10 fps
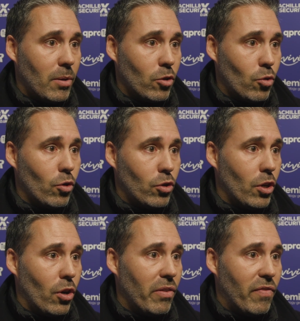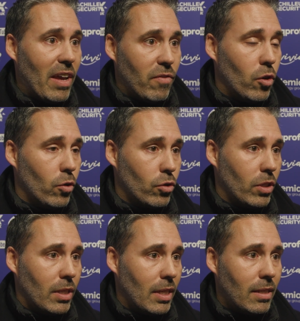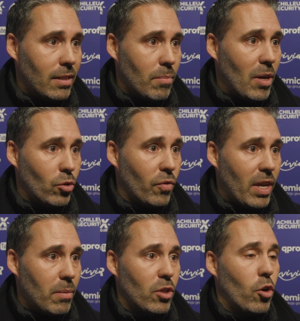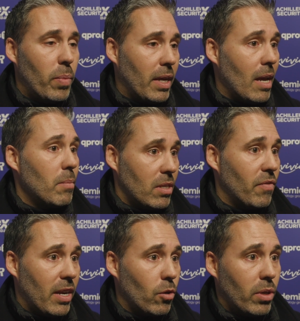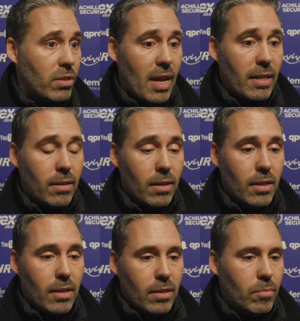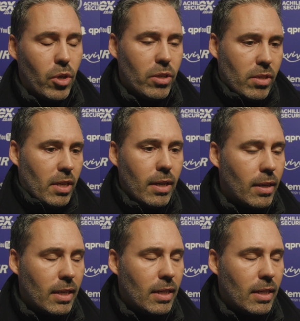because to concede only 5 goals in this amount of games in open game is a very good stat. But still,